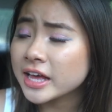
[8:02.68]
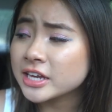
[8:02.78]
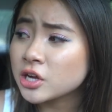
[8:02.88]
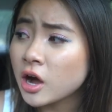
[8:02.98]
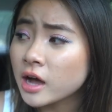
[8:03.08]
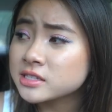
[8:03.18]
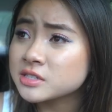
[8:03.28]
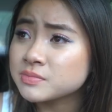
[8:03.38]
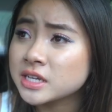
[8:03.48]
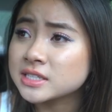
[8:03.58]
it
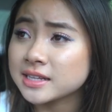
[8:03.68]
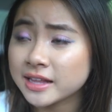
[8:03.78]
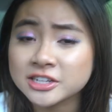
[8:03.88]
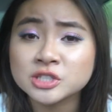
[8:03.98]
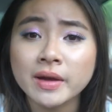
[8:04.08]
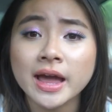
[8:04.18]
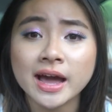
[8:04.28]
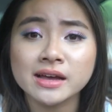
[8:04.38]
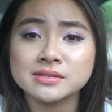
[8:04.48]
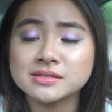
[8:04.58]
causes me to clench my
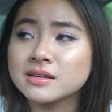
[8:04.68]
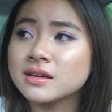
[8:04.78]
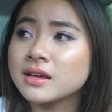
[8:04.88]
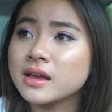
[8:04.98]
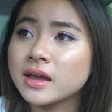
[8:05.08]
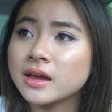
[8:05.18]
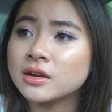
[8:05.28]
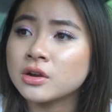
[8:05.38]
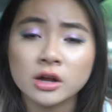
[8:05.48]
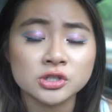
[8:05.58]
ass
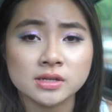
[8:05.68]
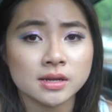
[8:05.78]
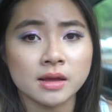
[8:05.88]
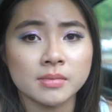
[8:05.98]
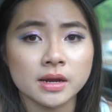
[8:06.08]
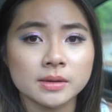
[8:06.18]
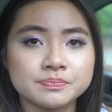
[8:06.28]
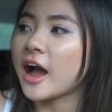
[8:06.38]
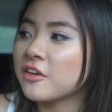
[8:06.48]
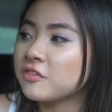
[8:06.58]
and not trust anybody.
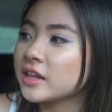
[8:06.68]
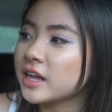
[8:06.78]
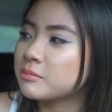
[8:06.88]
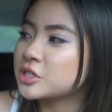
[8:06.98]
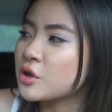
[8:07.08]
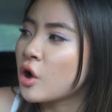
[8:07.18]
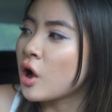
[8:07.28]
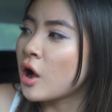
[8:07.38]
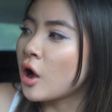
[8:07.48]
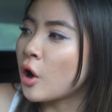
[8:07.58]
I feel like I'm just
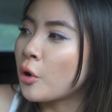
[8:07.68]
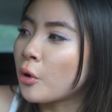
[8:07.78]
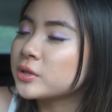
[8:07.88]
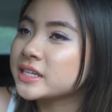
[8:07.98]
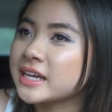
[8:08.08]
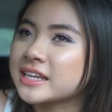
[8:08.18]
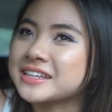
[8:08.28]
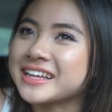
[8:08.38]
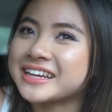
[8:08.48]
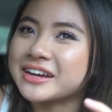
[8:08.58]
holding and
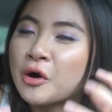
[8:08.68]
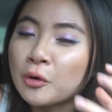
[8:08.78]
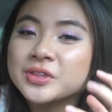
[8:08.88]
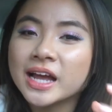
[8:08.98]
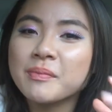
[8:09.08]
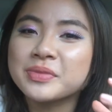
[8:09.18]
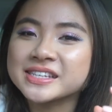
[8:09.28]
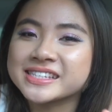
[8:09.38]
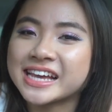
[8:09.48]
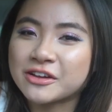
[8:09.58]
like holding up
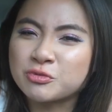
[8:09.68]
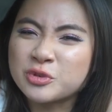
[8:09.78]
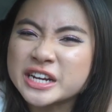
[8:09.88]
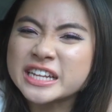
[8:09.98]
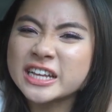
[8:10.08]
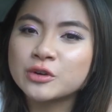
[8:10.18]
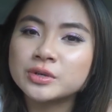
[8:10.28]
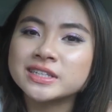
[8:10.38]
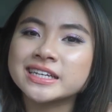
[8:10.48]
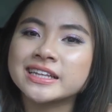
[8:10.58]
this like really,
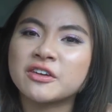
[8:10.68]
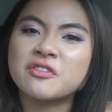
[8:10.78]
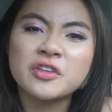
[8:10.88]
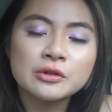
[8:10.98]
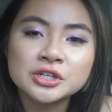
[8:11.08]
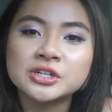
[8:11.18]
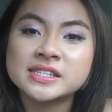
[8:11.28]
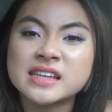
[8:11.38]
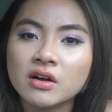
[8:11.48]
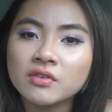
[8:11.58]
really like filtered
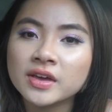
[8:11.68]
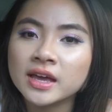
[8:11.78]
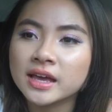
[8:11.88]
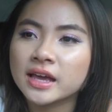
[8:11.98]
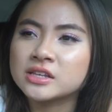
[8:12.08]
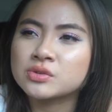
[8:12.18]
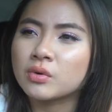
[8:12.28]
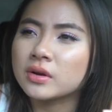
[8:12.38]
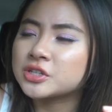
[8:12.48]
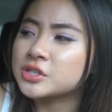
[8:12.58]
self is
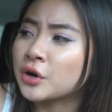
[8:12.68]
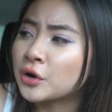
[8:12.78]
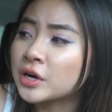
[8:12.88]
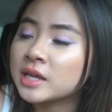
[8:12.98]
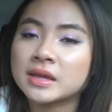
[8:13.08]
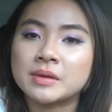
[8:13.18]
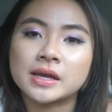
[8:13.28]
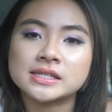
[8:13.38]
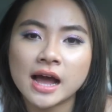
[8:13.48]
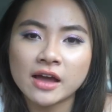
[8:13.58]
just hurting me,
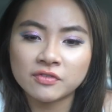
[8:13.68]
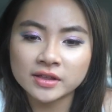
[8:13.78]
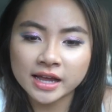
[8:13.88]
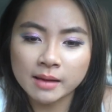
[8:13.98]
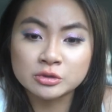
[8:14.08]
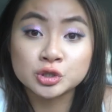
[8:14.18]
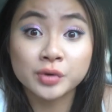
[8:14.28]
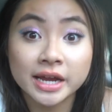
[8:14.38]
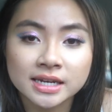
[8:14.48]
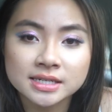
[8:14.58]
because I feel like I'm
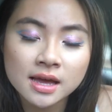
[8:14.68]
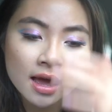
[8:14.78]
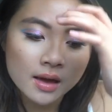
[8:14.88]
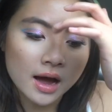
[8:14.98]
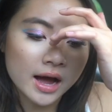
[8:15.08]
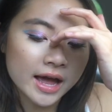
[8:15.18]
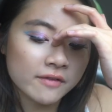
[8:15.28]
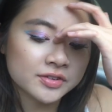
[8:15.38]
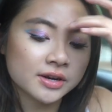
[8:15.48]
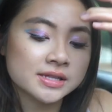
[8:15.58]
drained. I
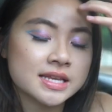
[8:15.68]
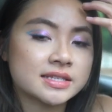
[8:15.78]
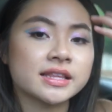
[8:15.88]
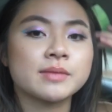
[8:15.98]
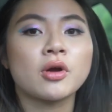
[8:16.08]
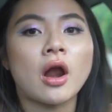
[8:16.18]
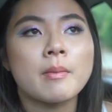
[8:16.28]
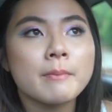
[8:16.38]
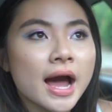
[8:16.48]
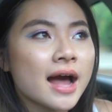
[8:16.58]
have to consistently put on
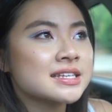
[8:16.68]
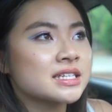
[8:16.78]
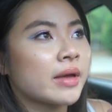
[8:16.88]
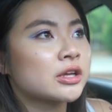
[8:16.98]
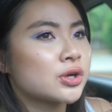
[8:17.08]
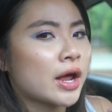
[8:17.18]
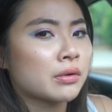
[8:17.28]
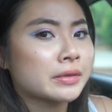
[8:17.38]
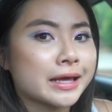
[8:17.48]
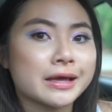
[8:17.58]
a mask to make sure I
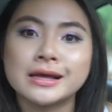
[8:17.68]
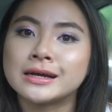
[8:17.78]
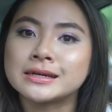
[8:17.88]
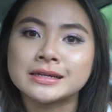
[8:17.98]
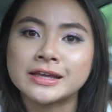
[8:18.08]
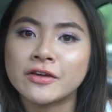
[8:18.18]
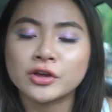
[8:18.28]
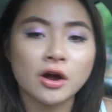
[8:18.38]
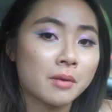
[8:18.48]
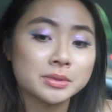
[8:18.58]
don't like give
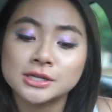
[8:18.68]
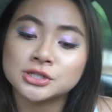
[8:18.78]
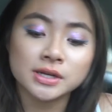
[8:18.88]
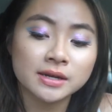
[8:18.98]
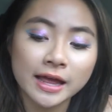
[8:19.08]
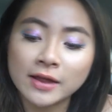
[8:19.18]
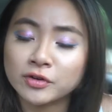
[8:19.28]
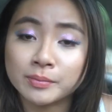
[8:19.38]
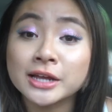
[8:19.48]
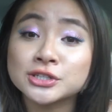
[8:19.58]
the competition
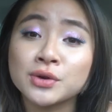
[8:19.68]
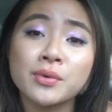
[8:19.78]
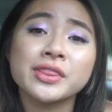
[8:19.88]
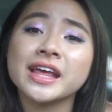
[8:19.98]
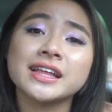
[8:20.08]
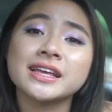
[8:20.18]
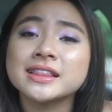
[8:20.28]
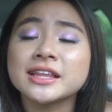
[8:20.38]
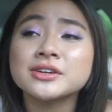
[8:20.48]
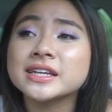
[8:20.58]
information, when
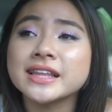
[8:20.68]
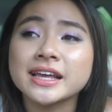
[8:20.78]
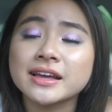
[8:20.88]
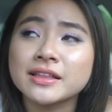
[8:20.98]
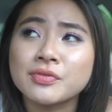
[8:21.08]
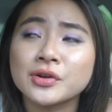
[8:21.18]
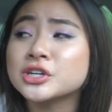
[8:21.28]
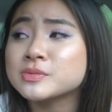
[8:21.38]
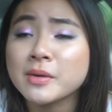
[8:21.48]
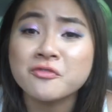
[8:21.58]
literally like they're
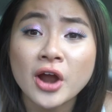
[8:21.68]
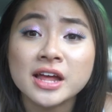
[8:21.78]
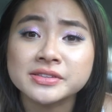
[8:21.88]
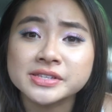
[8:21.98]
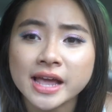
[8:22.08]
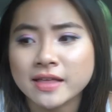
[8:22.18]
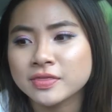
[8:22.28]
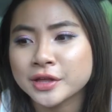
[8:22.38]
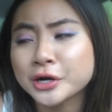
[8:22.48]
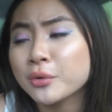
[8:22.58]
just my friends
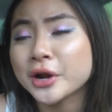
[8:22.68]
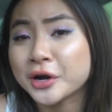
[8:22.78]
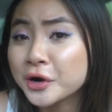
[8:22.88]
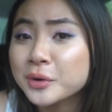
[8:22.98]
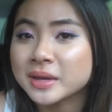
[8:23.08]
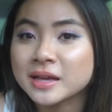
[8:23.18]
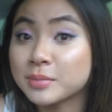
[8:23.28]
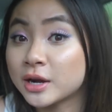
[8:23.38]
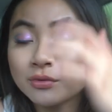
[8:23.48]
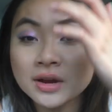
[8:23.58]
and they don't want to hurt me.
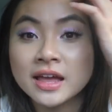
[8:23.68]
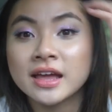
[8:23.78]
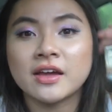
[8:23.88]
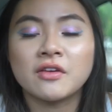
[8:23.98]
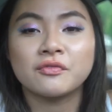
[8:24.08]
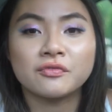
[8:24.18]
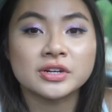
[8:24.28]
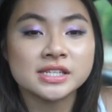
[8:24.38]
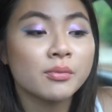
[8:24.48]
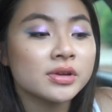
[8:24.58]
But and
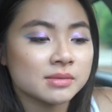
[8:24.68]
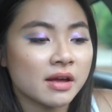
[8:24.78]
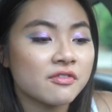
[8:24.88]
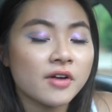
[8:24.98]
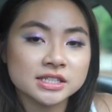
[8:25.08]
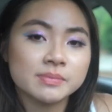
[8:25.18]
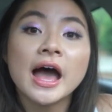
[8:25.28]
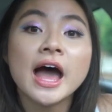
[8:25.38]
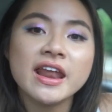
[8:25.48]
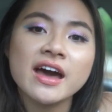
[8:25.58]
for some reason my fucked up
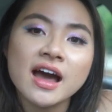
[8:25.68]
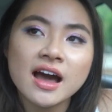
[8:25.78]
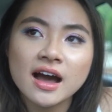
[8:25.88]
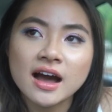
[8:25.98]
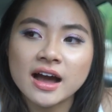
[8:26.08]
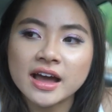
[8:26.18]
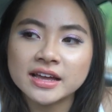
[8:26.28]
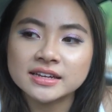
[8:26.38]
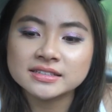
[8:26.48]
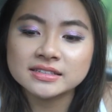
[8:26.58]
head,
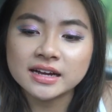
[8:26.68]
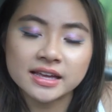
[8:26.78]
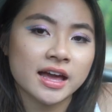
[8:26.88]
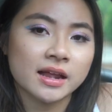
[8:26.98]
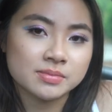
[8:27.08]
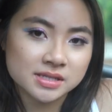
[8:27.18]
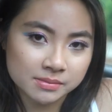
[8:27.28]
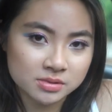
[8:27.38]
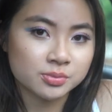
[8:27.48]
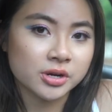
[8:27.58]
I can't
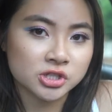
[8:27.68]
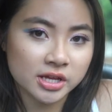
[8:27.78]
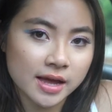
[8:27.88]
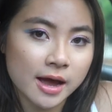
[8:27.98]
seem to appreciate